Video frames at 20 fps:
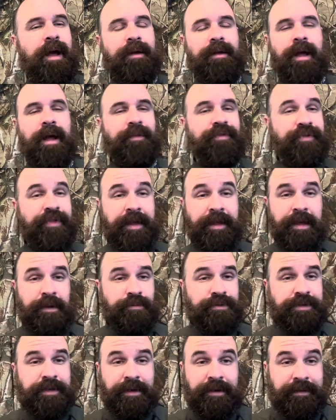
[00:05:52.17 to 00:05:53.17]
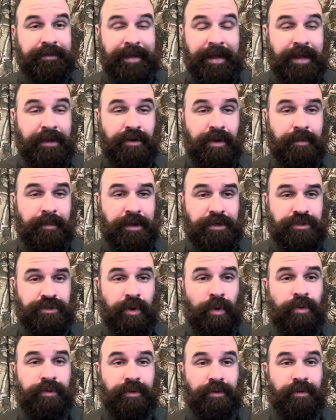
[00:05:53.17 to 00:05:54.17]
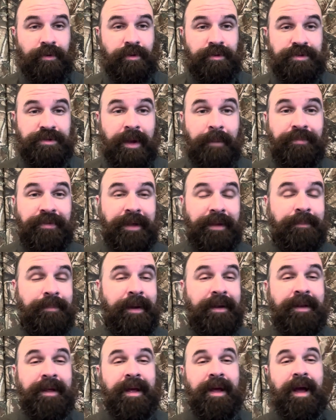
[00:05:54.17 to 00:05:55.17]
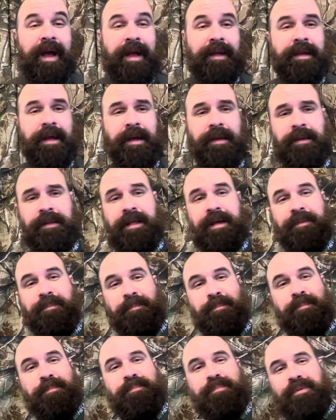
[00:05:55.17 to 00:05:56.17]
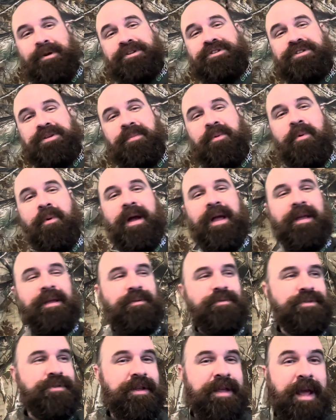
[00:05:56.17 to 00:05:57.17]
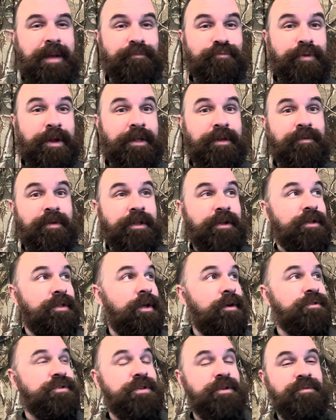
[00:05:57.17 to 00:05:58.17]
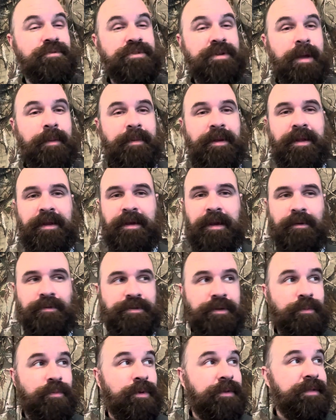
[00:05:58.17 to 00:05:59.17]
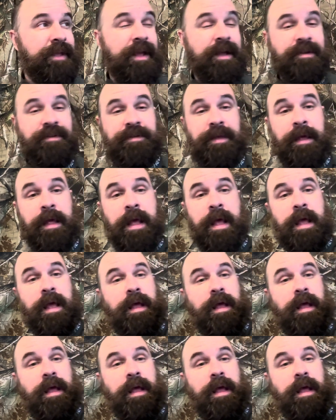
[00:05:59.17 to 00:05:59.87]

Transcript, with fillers: I think he was going to land on my shoulder or something, but I kind of like brushed him away. He came really, really close, and he was coming in. And I was like, what the heck is that?